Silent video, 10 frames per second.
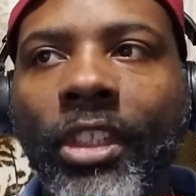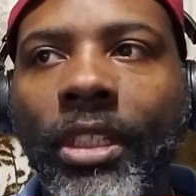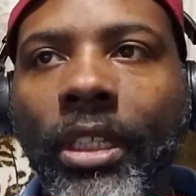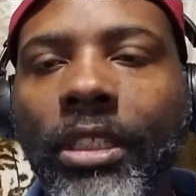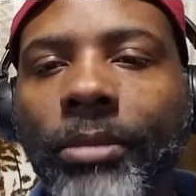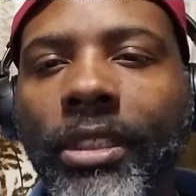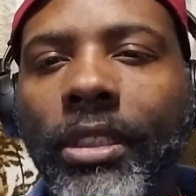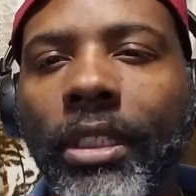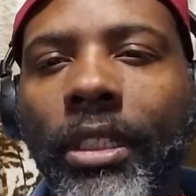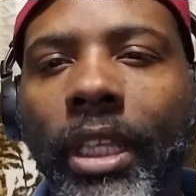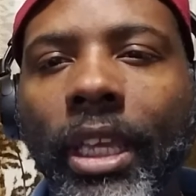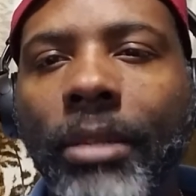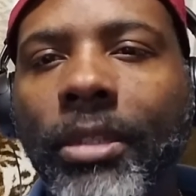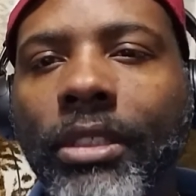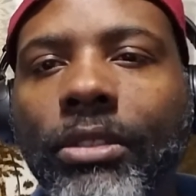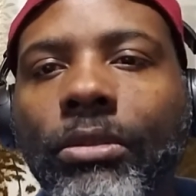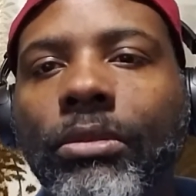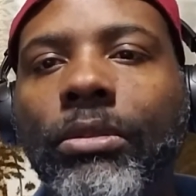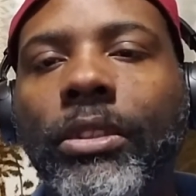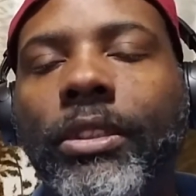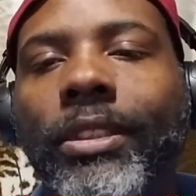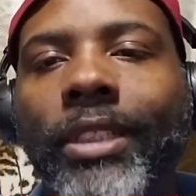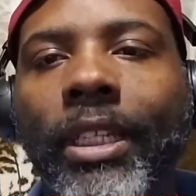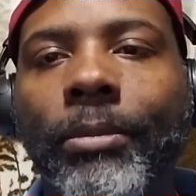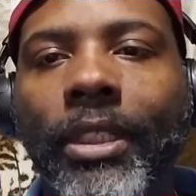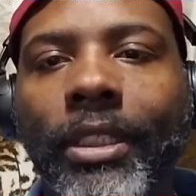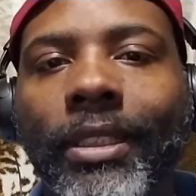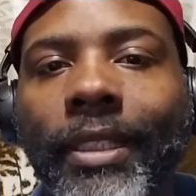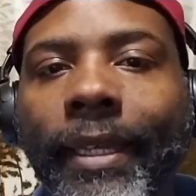Now, you may say an academy and a school is the same thing.